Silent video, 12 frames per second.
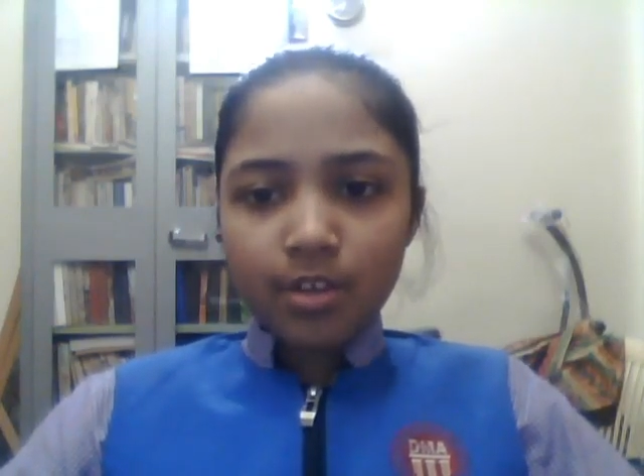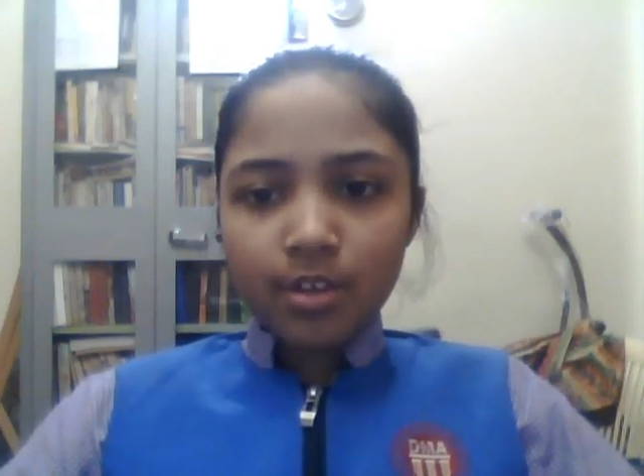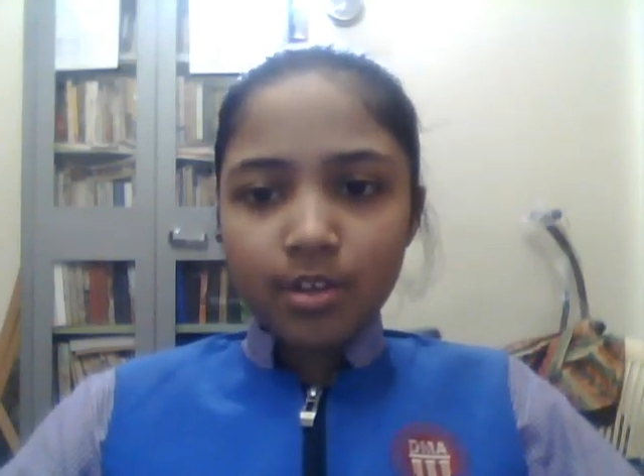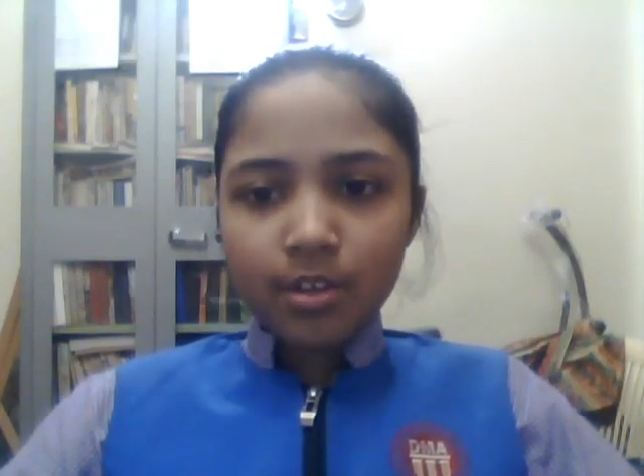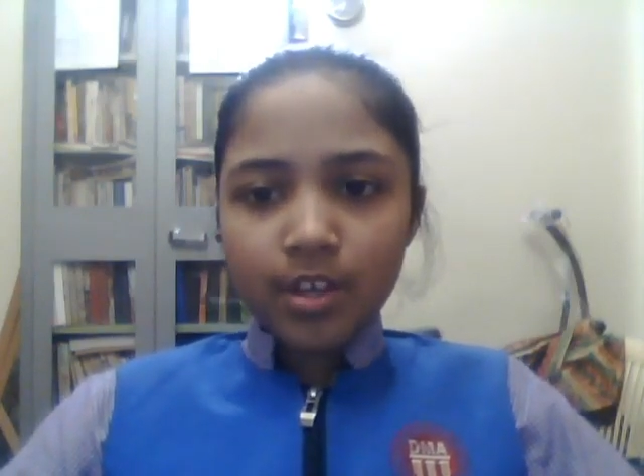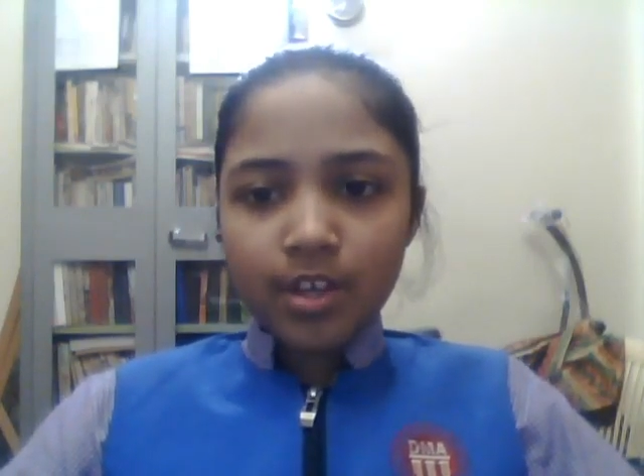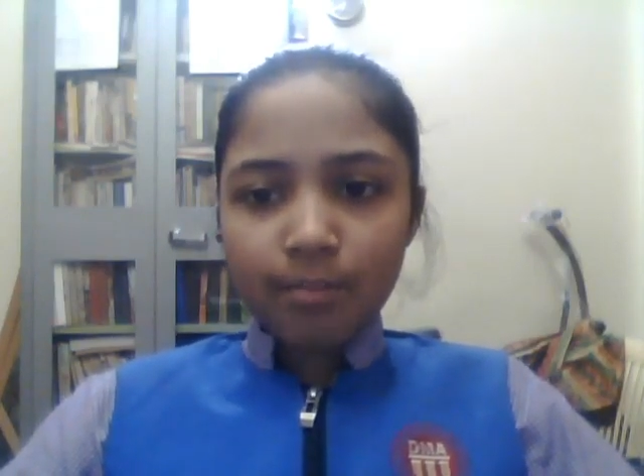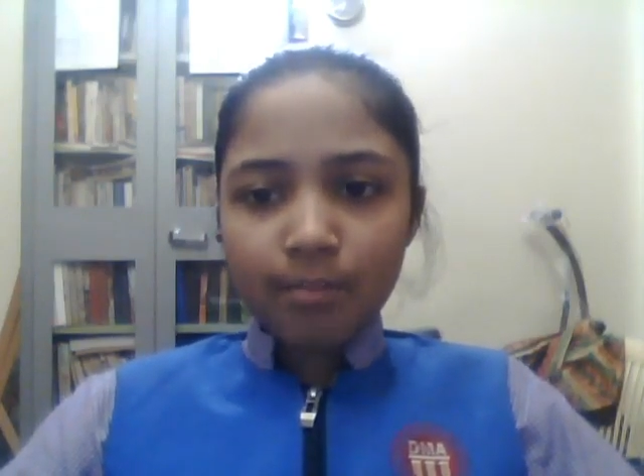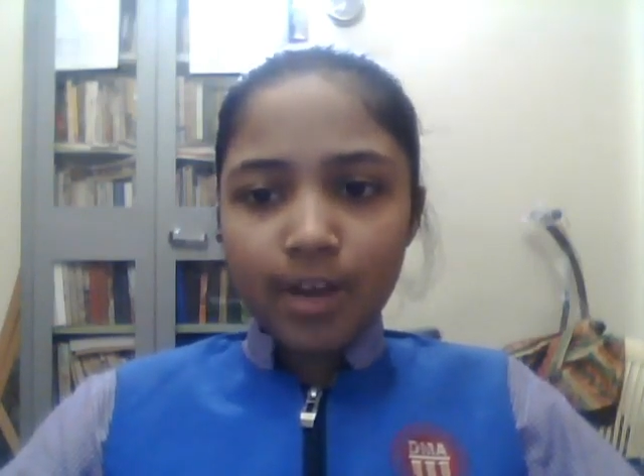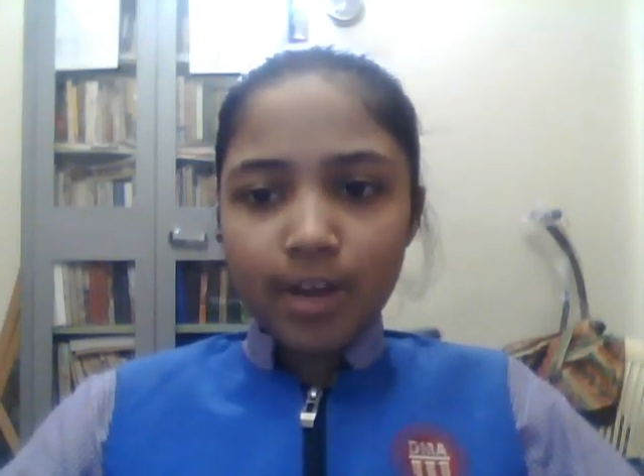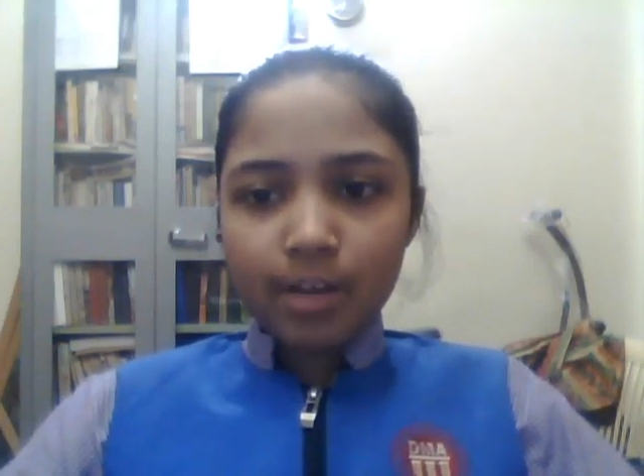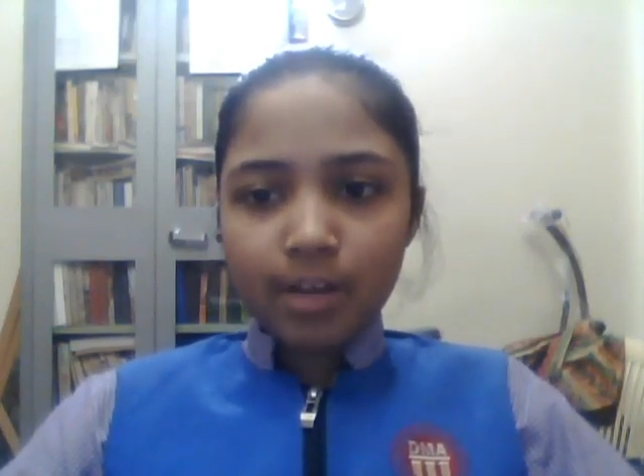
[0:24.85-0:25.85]
on him by
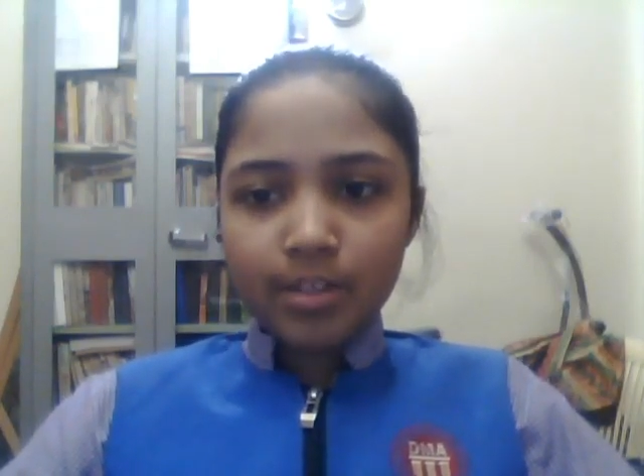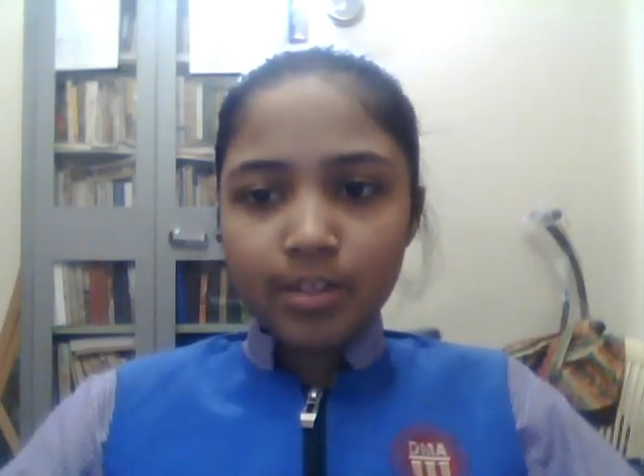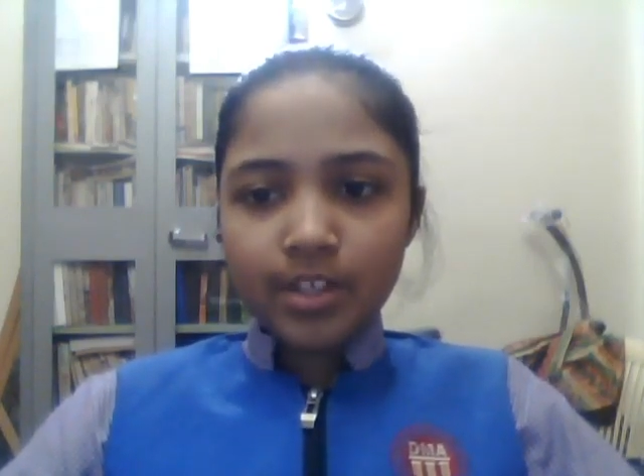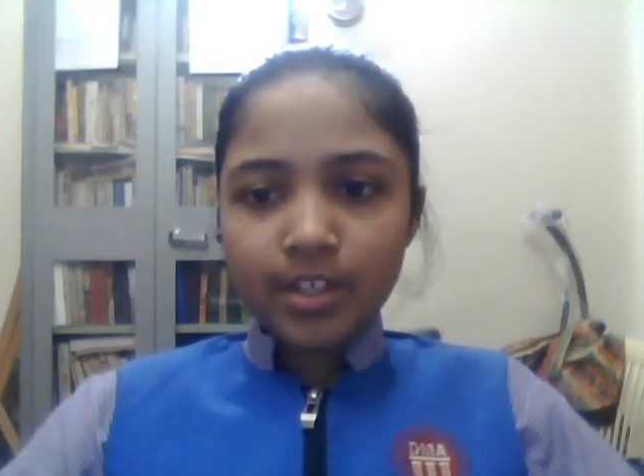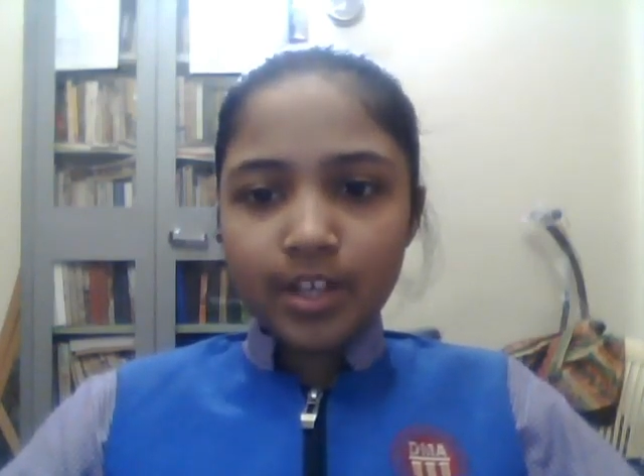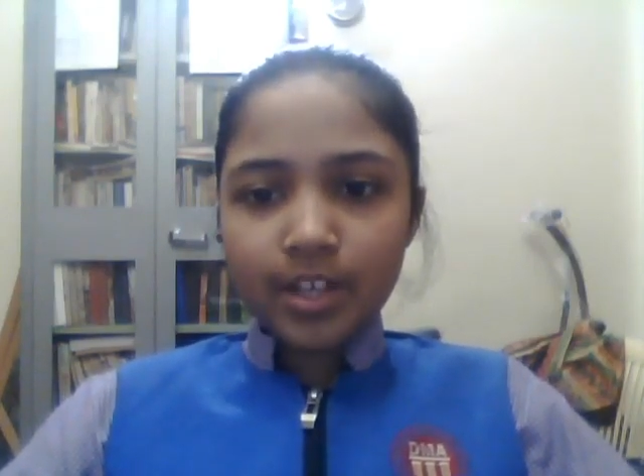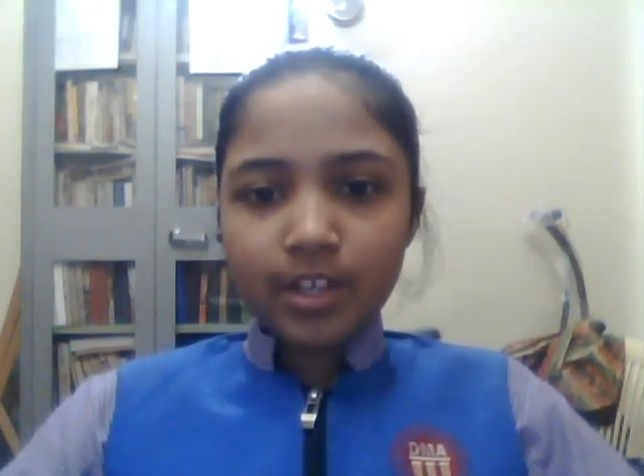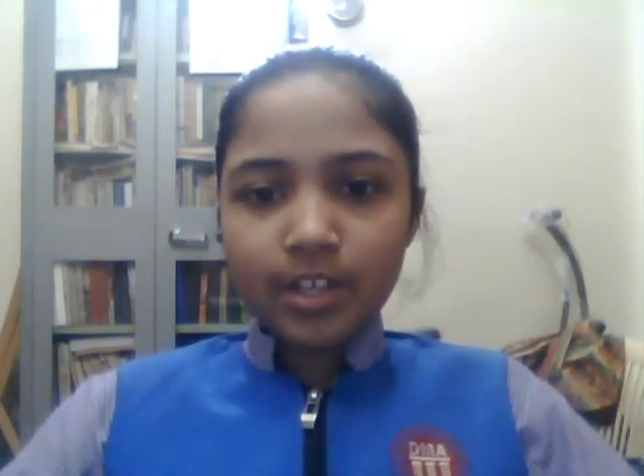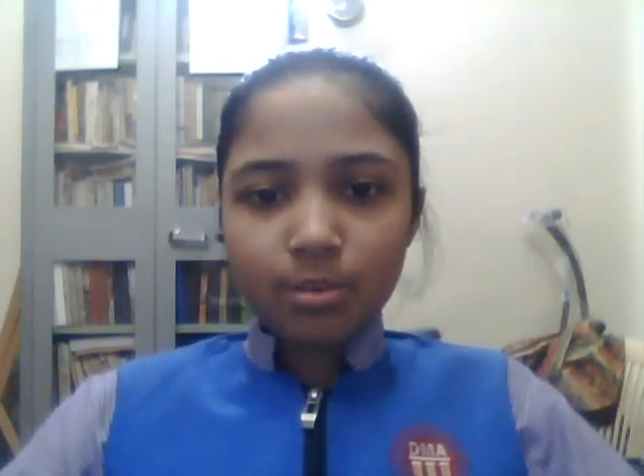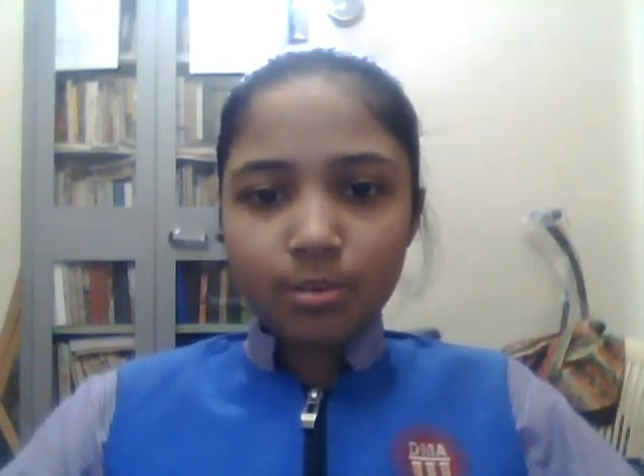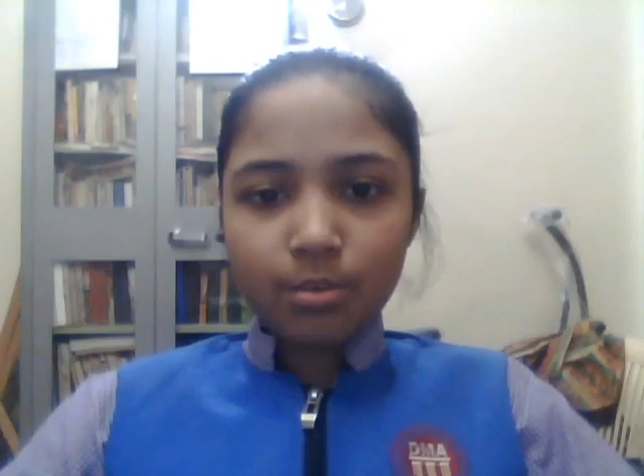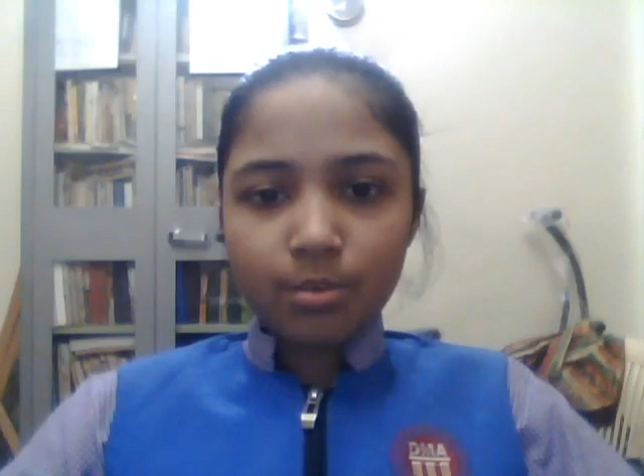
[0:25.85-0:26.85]
Rabindranath Tagore.